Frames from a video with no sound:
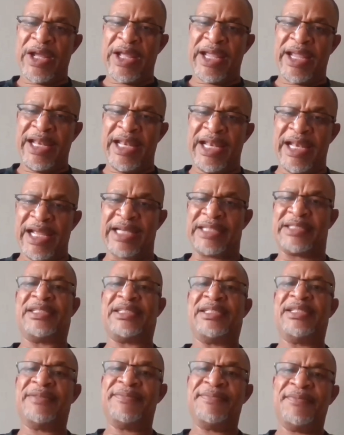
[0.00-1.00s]

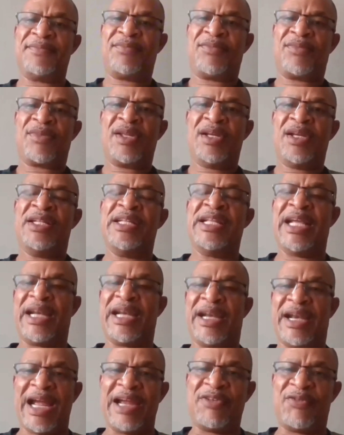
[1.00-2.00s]
elect the
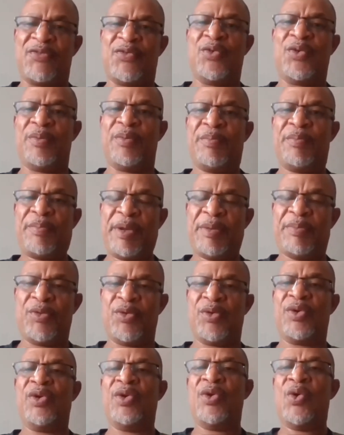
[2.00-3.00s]
rightful
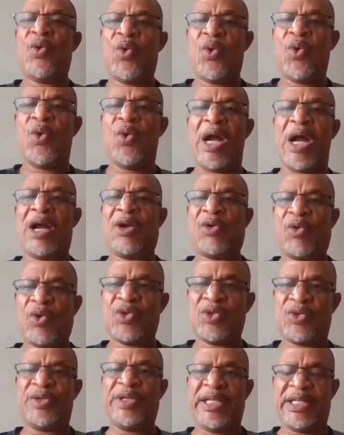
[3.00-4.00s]
people who are
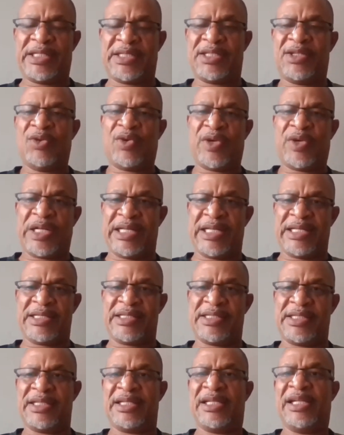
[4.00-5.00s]
going to lead the
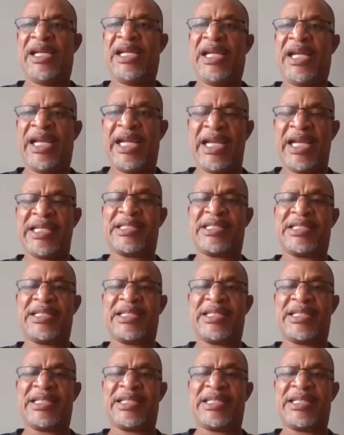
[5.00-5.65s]
organization. He has